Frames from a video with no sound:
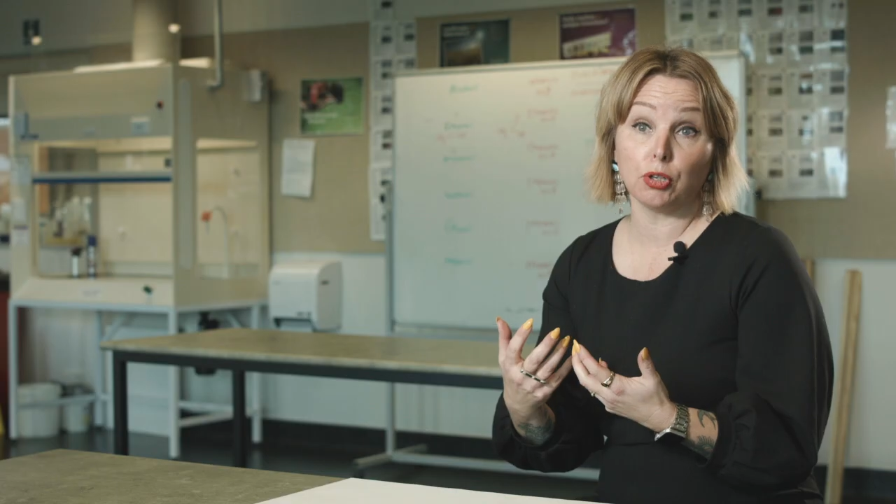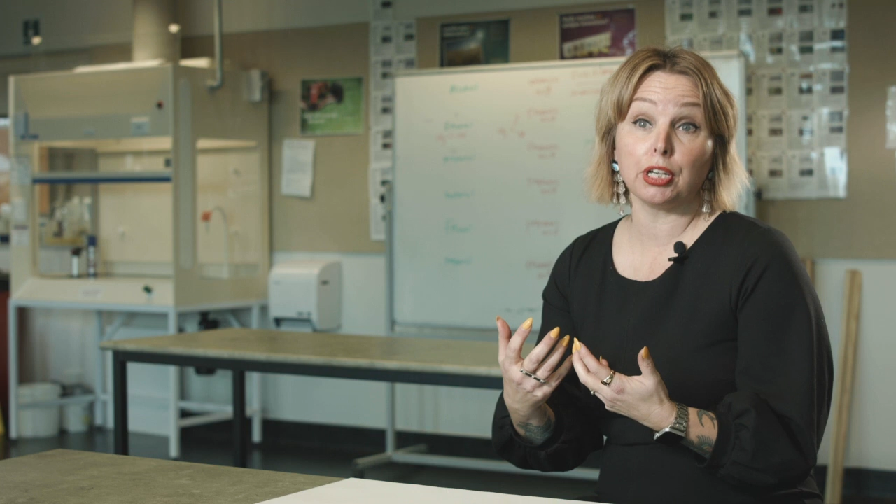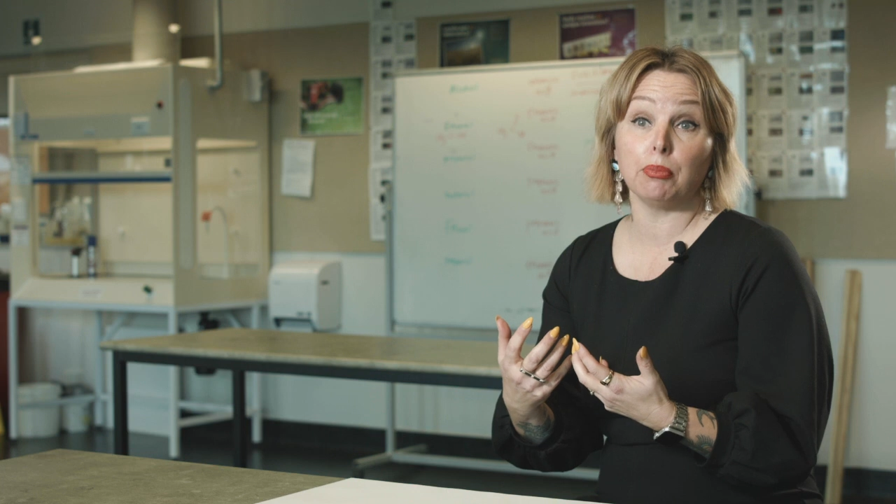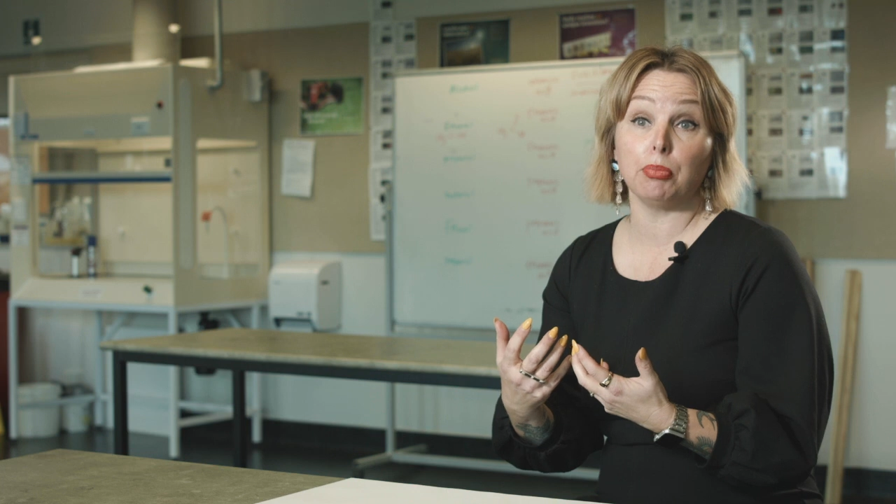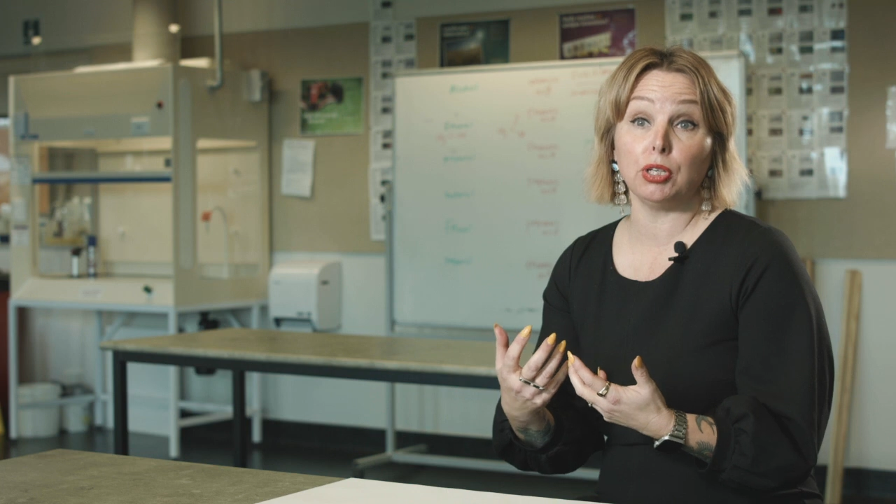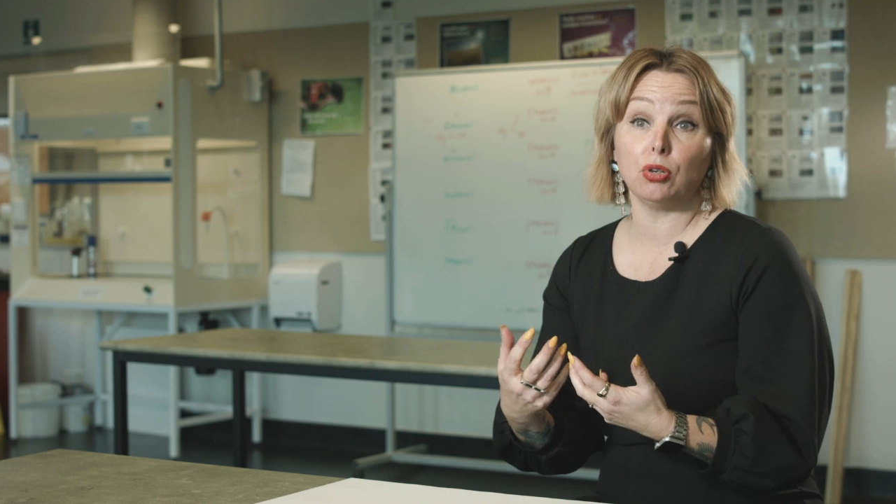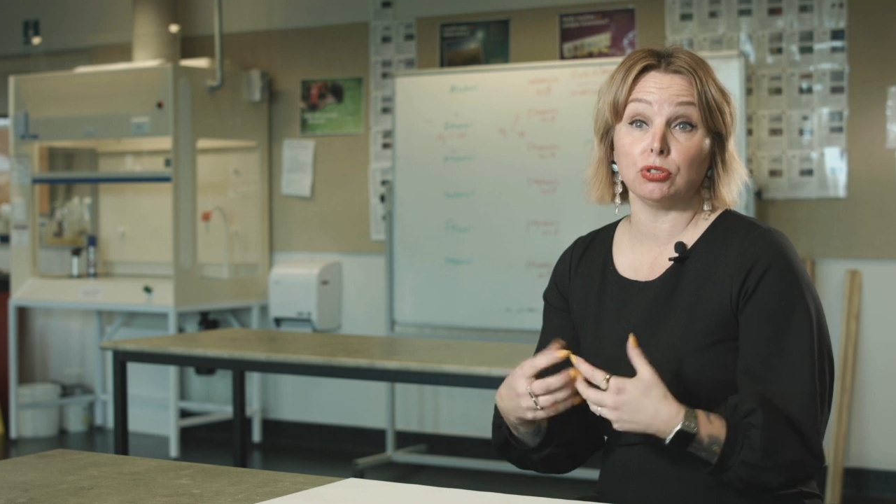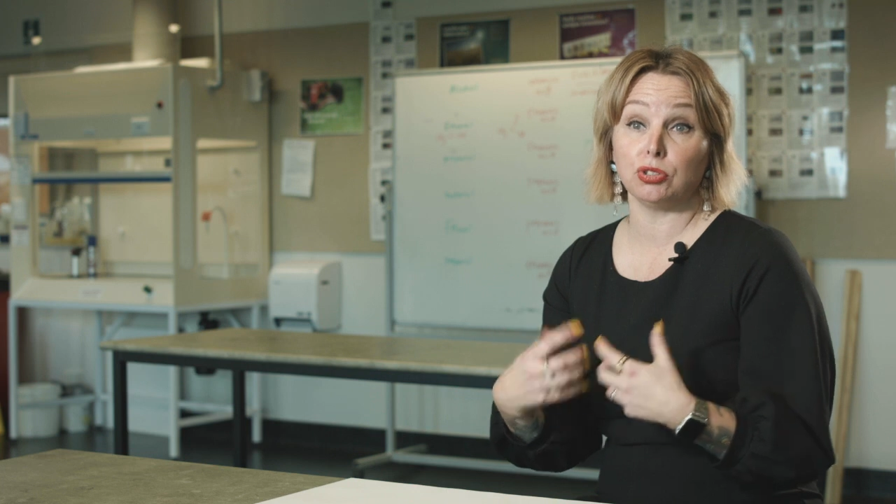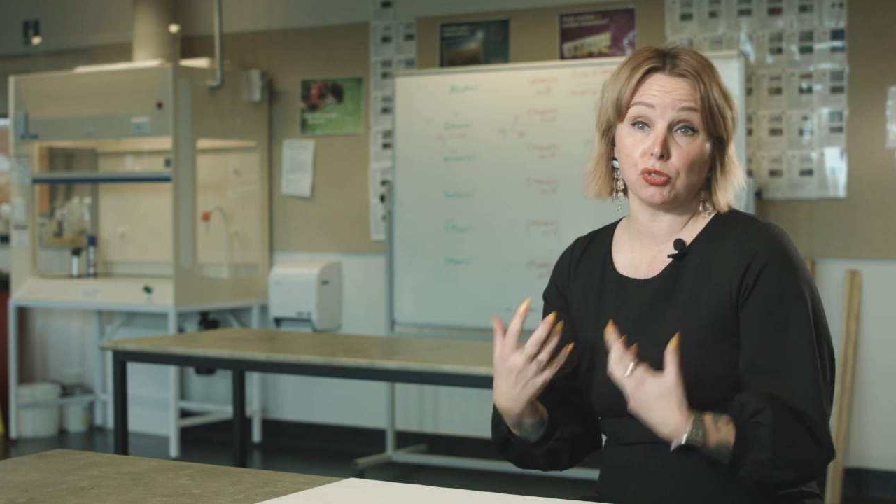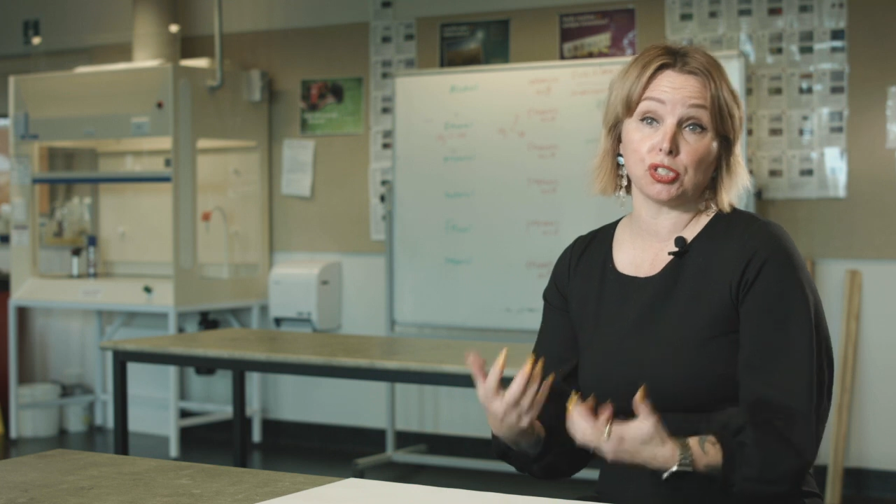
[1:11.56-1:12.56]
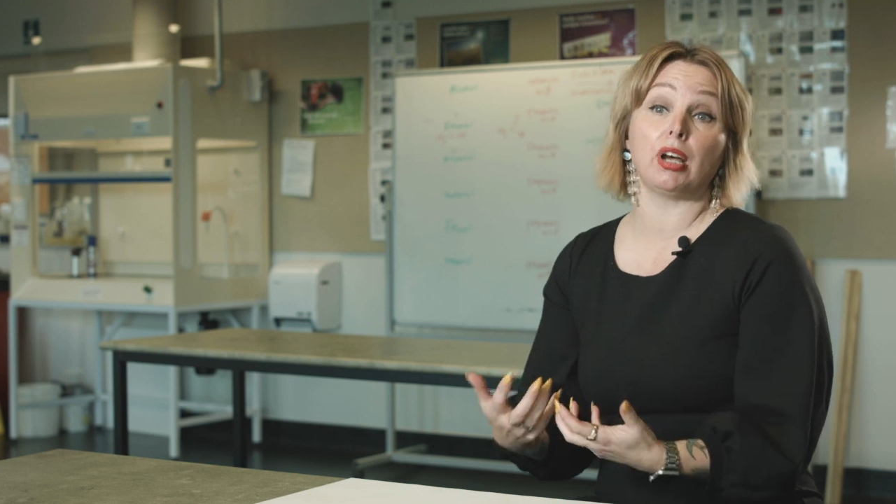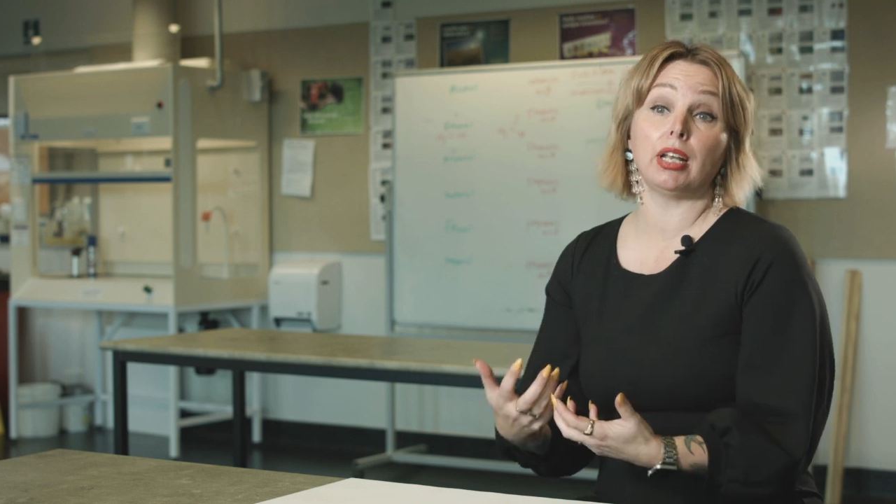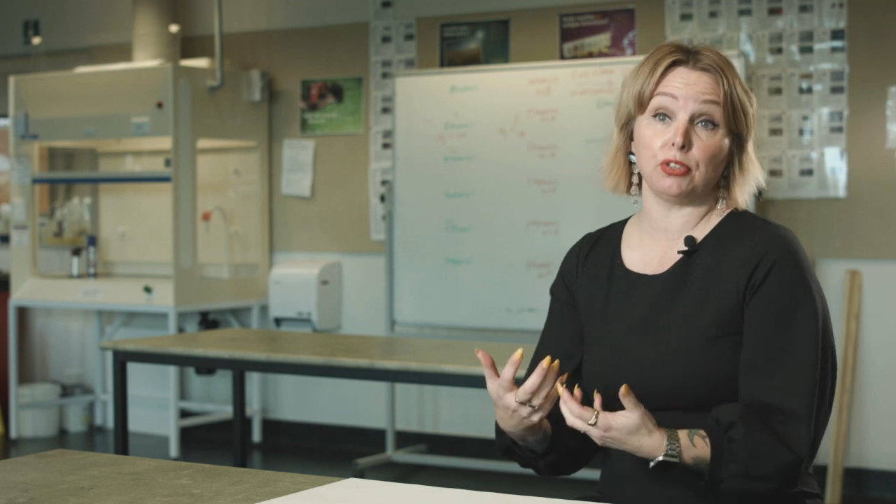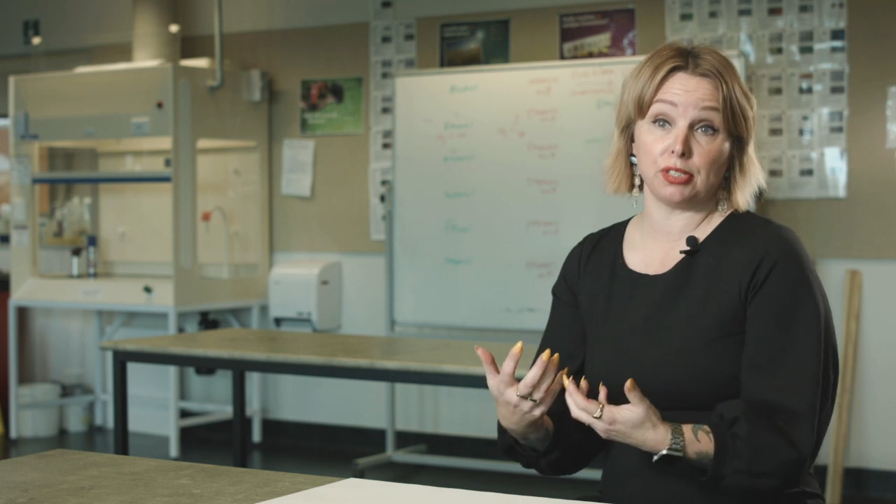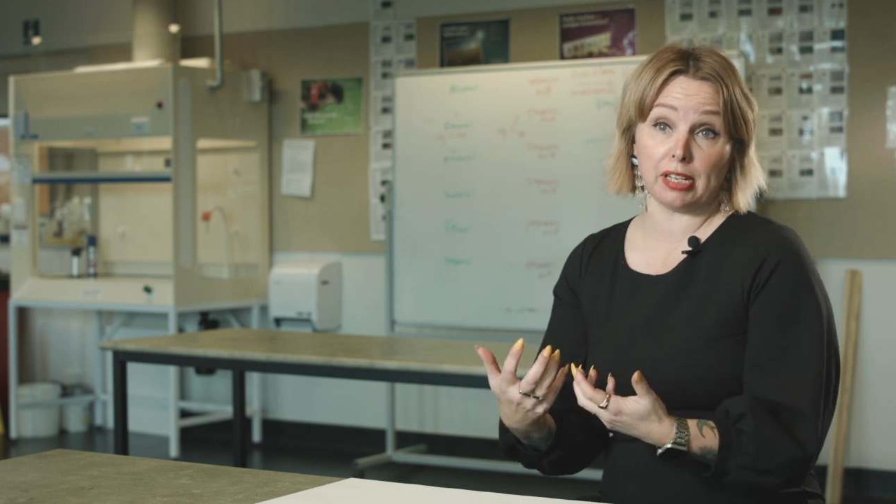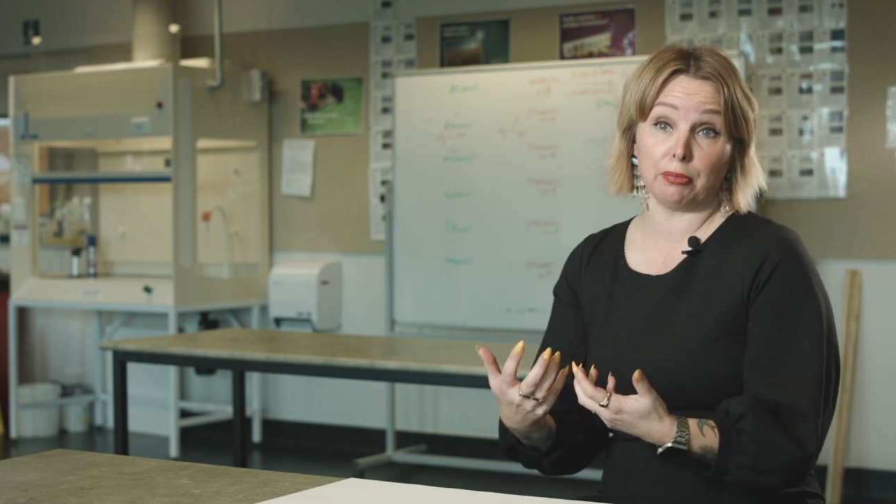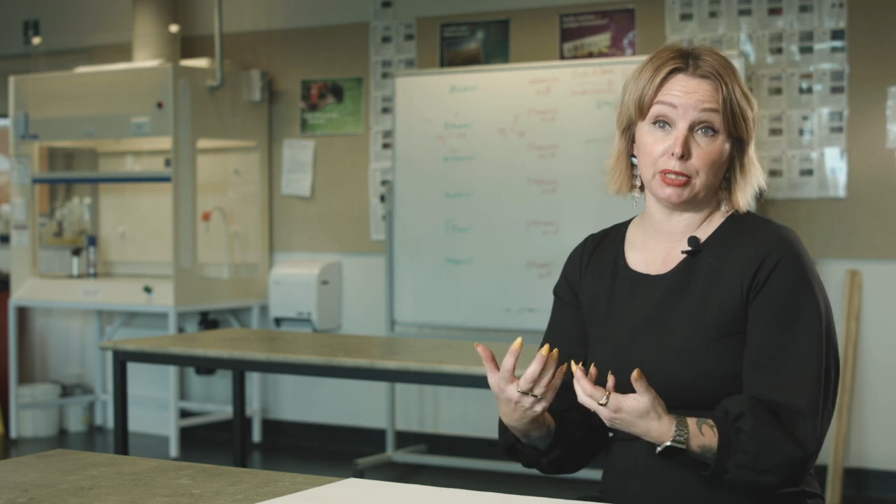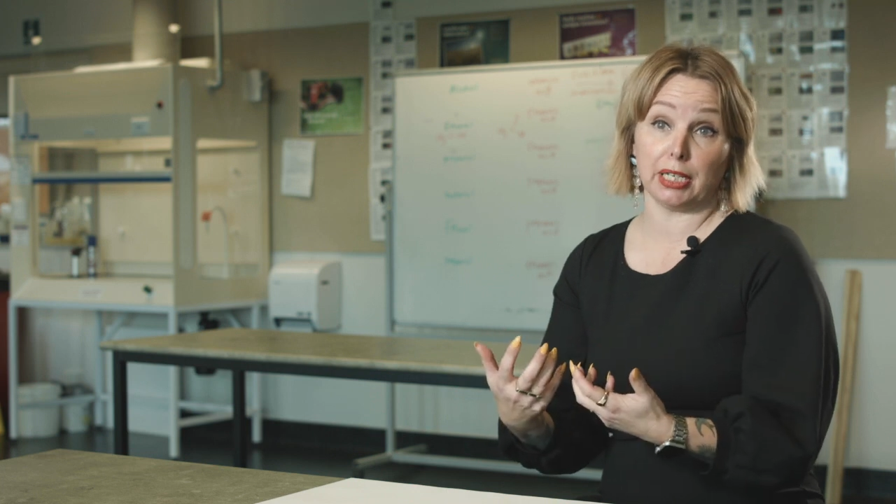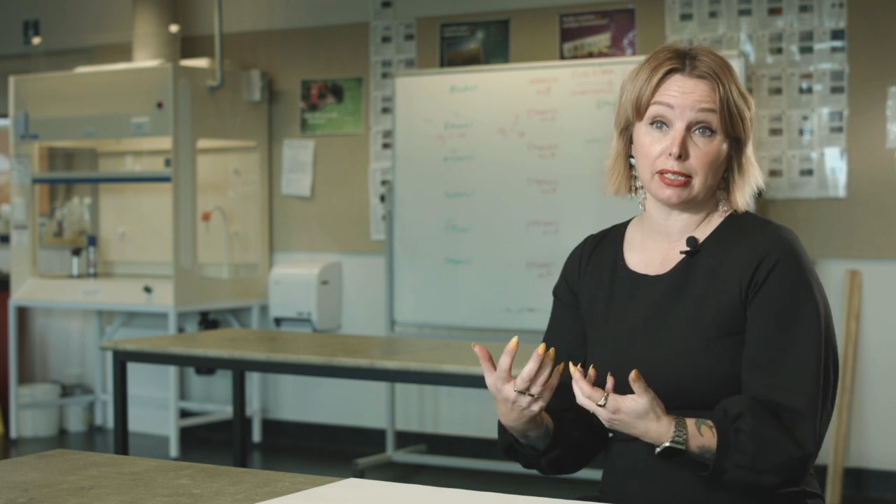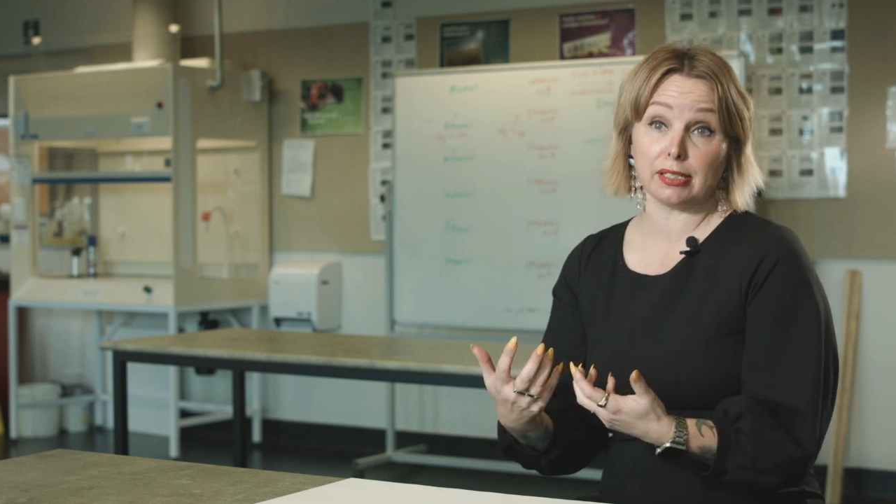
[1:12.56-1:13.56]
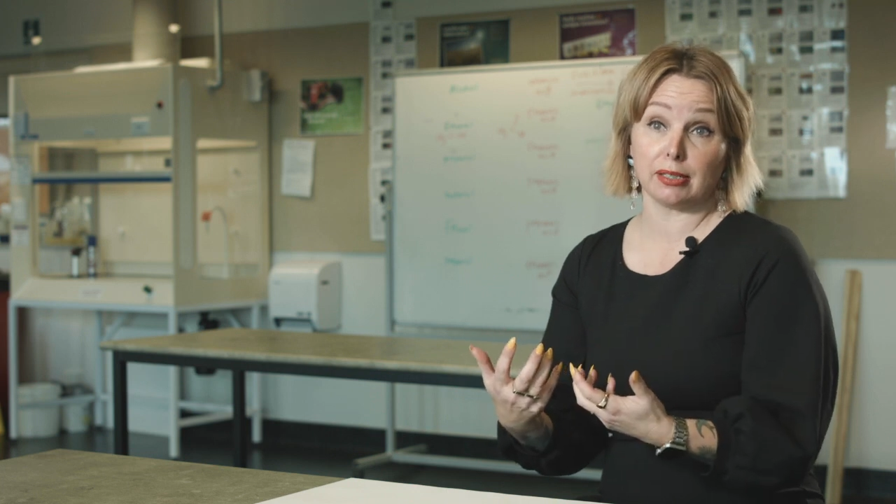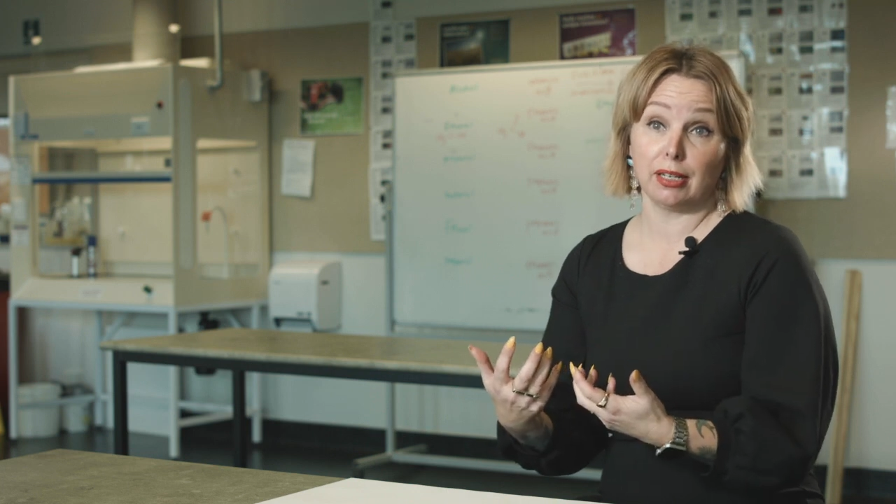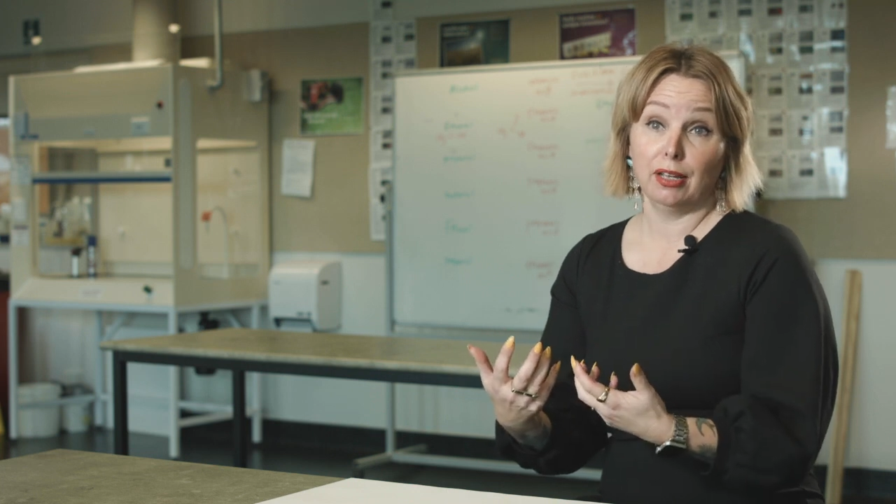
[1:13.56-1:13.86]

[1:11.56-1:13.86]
looking beyond your siloed subjects.